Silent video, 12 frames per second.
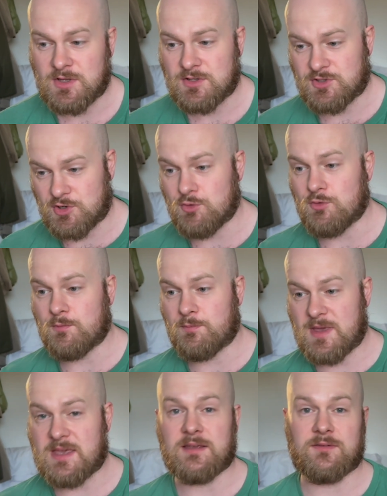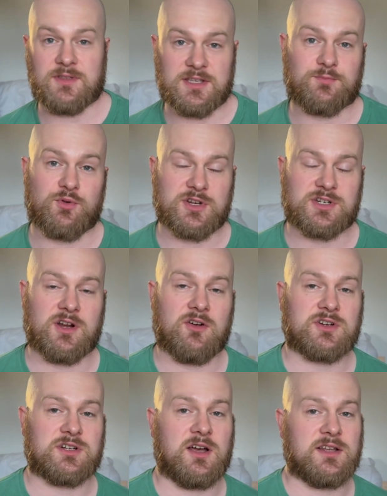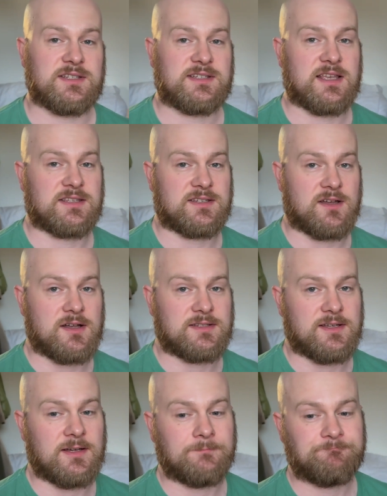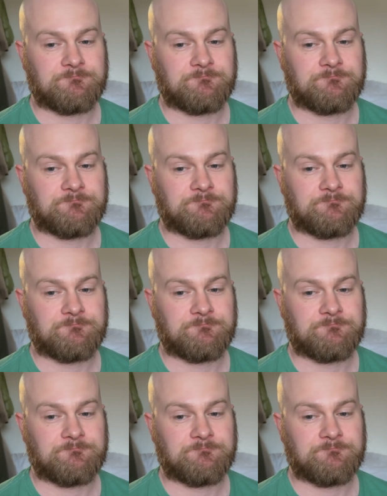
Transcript: to be this British and Irish Lions test starter.